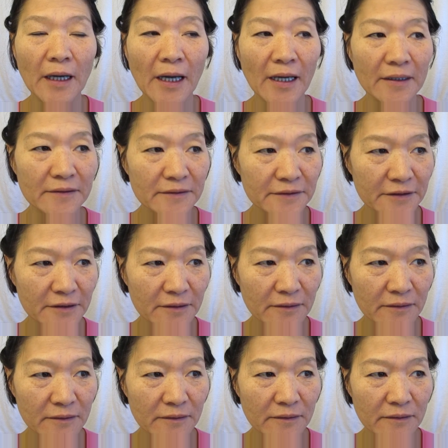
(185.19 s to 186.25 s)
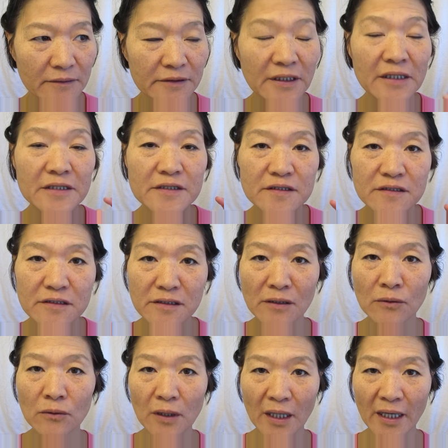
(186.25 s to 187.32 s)
And uh, there is
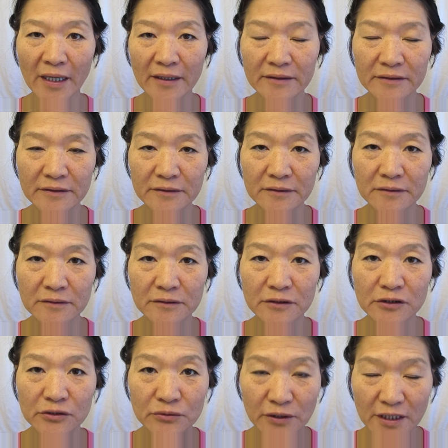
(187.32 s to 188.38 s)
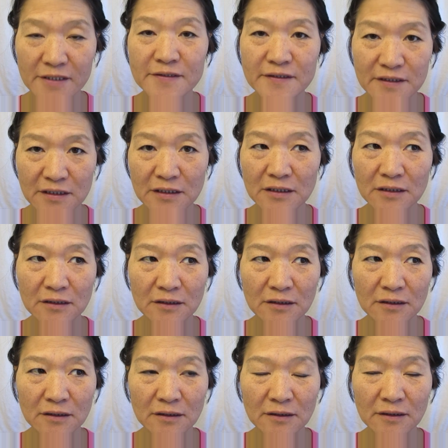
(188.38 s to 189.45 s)
no end. You can see
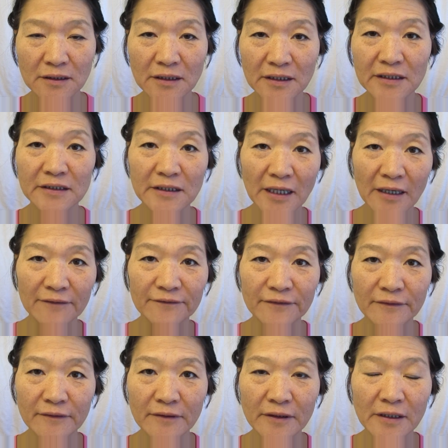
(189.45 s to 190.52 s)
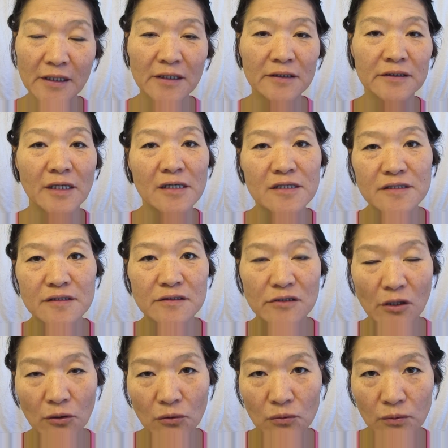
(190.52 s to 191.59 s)
enough. There is
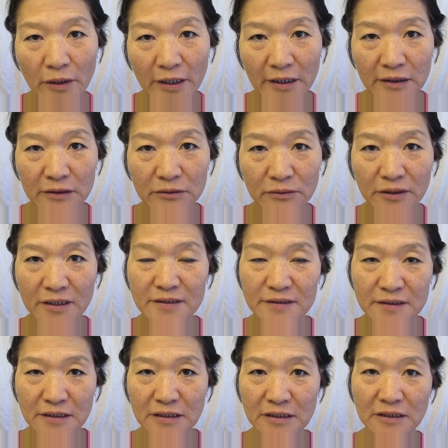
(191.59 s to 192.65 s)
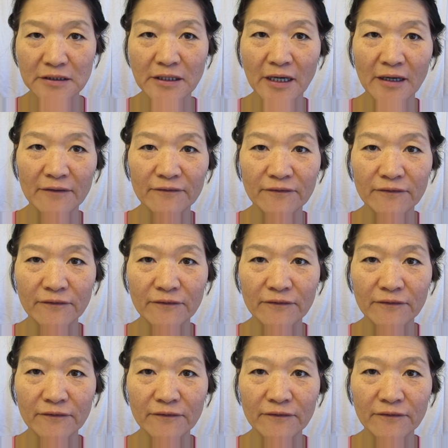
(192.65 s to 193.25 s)
no way you can see enough.